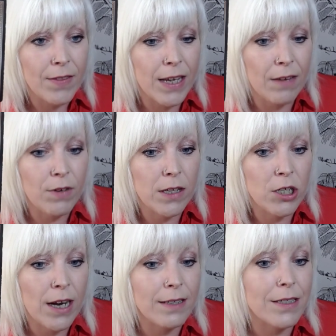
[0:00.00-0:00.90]
They're giving you the
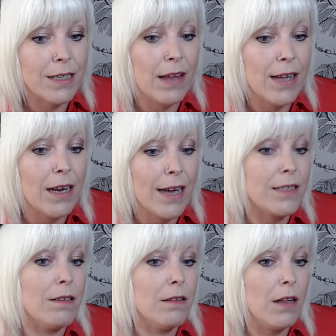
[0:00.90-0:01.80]
chance to get that
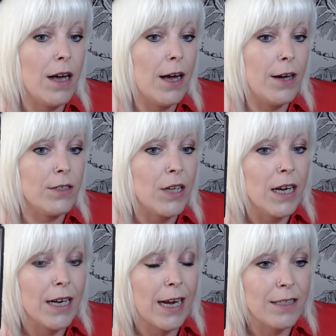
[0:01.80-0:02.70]
lesson learned,
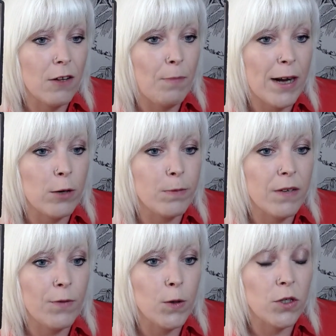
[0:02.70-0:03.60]
get yourself back up
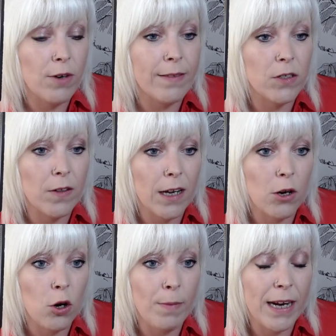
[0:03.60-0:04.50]
to full strength so they
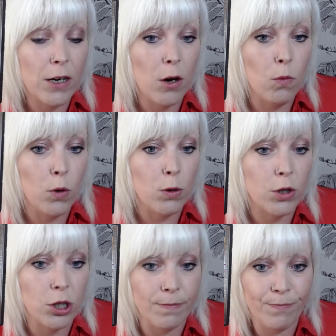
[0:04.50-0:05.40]
can come in and go
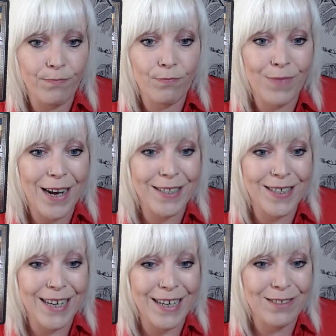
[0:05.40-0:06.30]
whoosh.
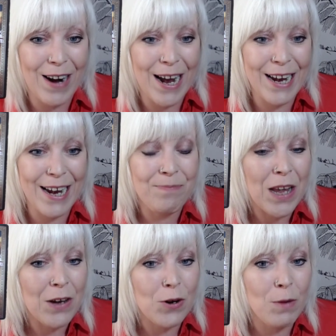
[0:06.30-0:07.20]
Pisces, right?
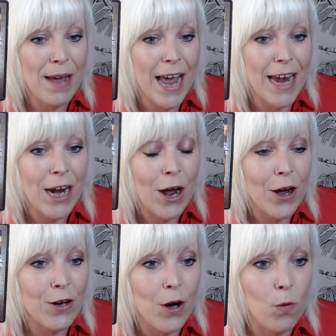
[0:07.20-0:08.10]
Come in
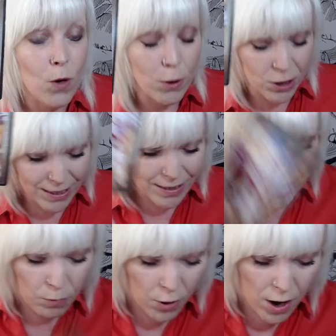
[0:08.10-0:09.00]
and go whoosh. It's
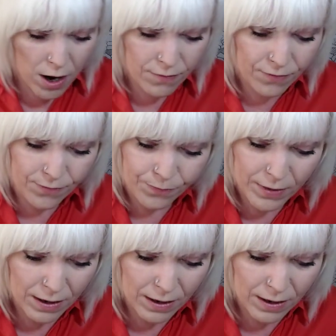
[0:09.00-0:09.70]
like we're off.